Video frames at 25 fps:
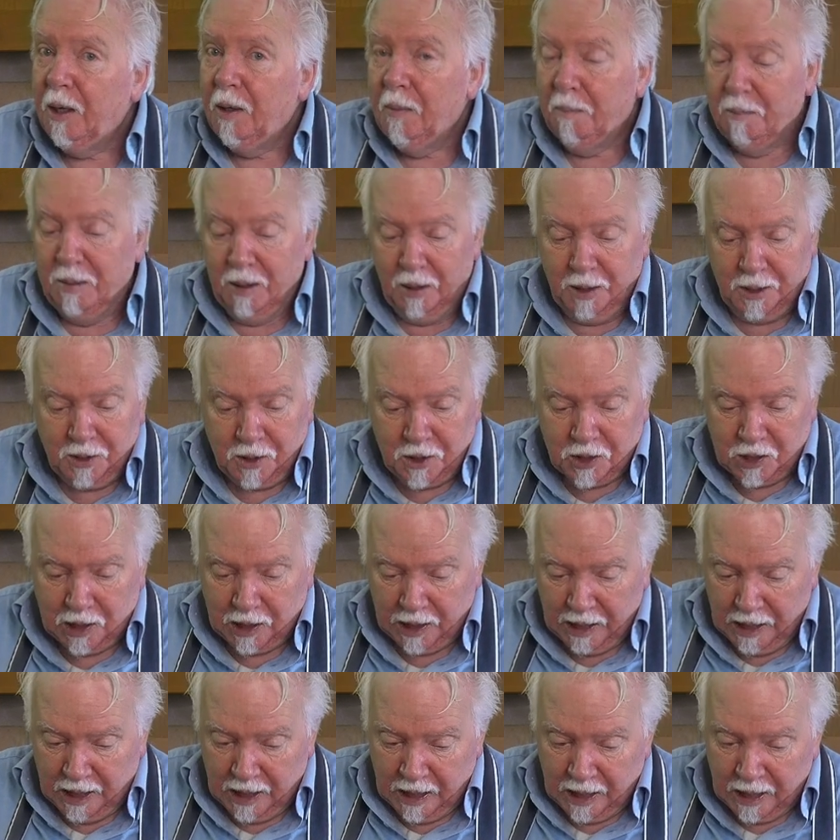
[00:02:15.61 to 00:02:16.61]
But
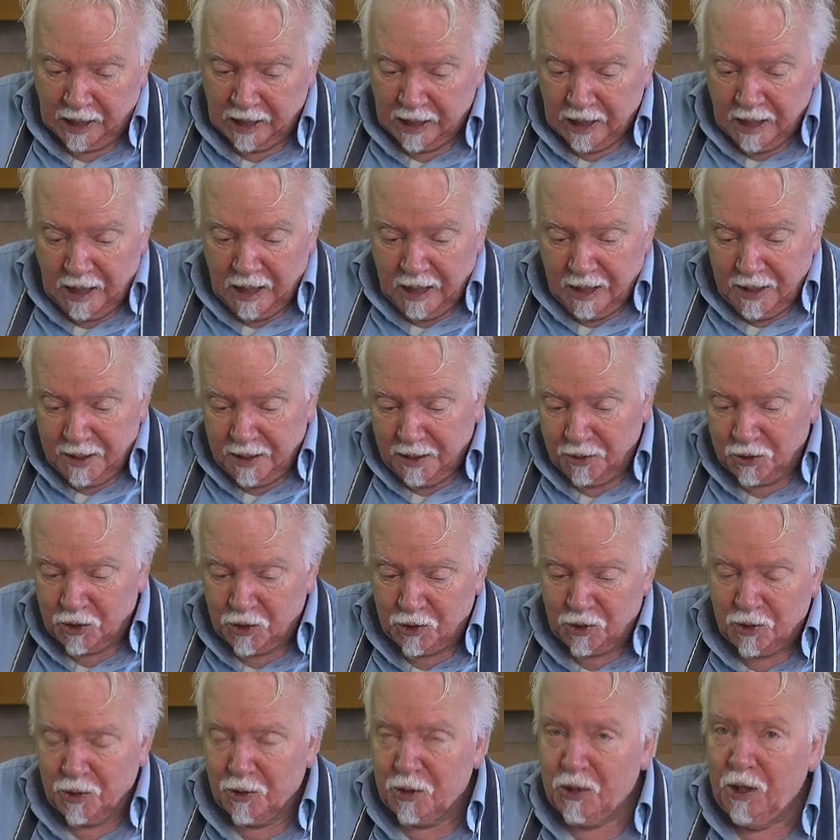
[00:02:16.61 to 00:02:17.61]
uh,
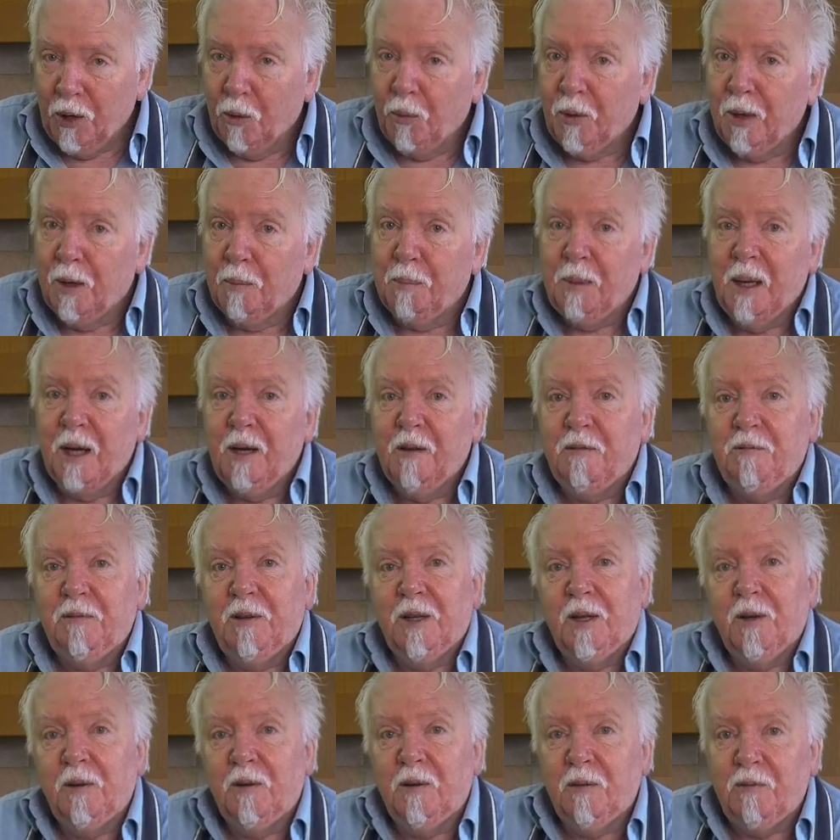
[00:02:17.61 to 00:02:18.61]
there's there's no real
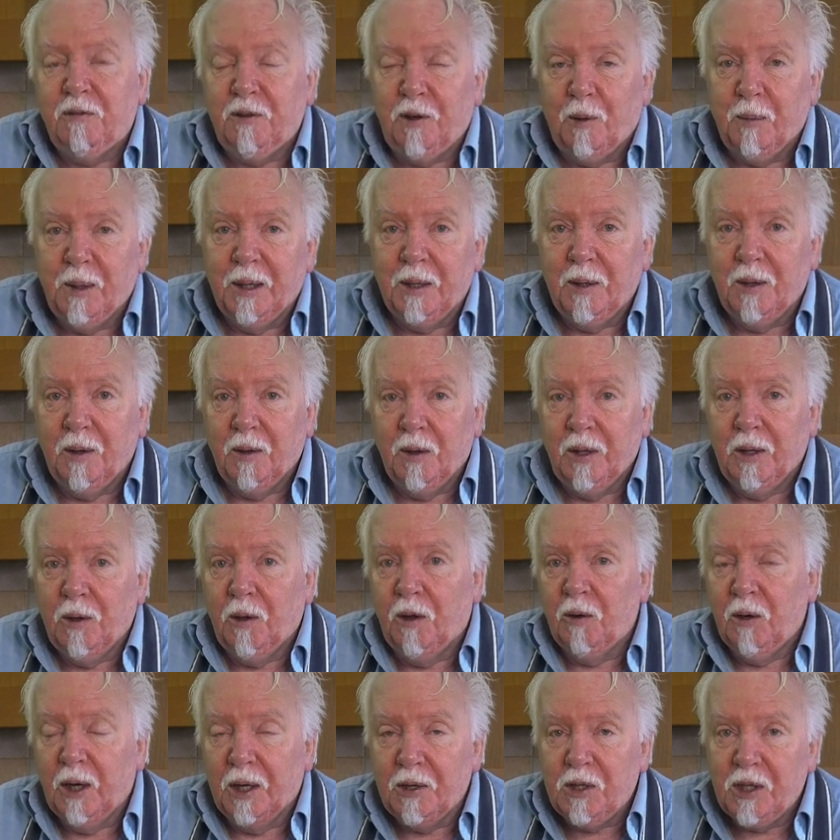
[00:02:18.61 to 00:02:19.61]
benefit from it
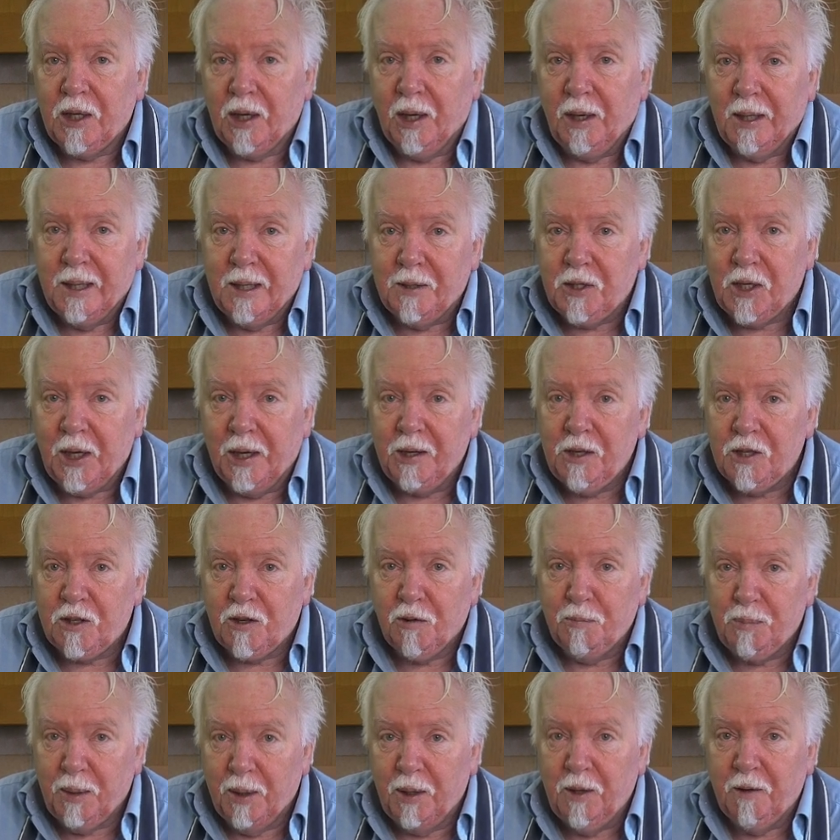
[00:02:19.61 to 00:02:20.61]
unless you like the taste
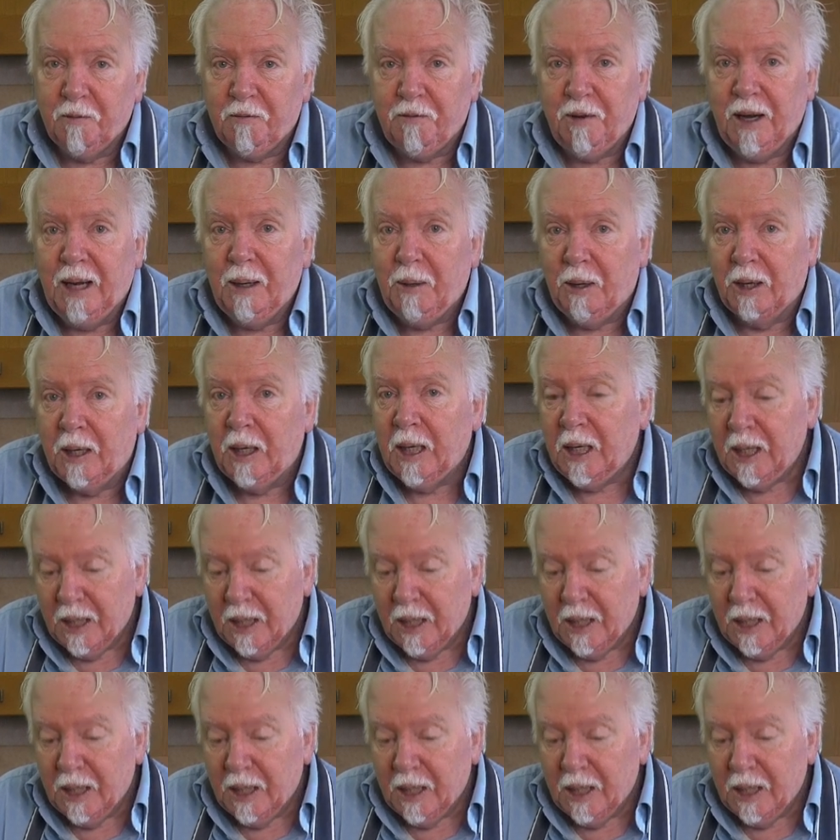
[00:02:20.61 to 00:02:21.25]
of burnt flour.